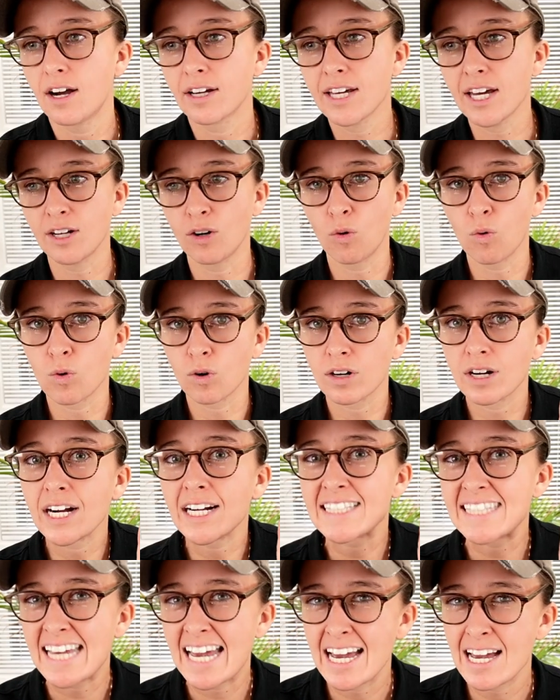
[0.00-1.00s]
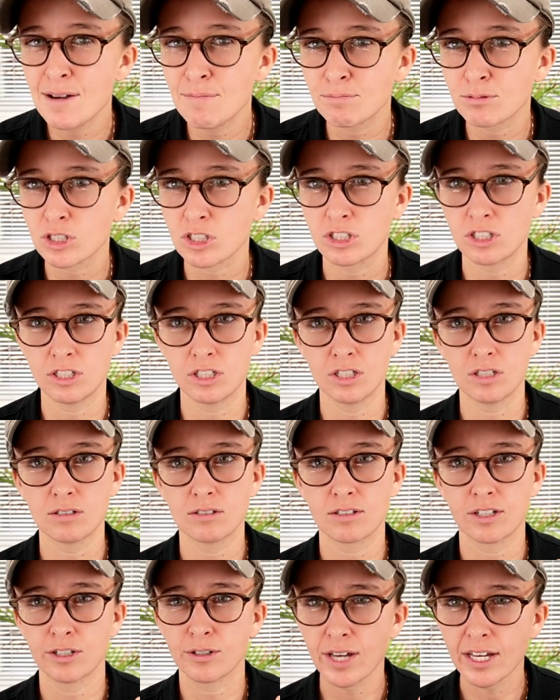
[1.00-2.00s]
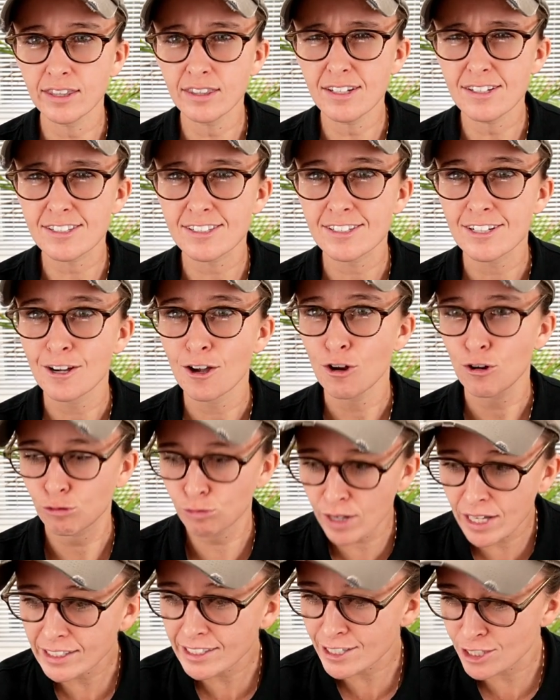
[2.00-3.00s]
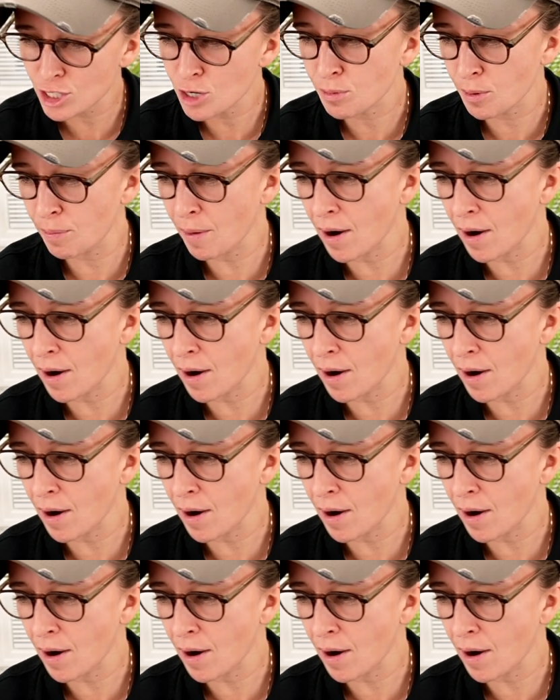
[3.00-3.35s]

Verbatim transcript: again, or attempts to do. You getting this? Really super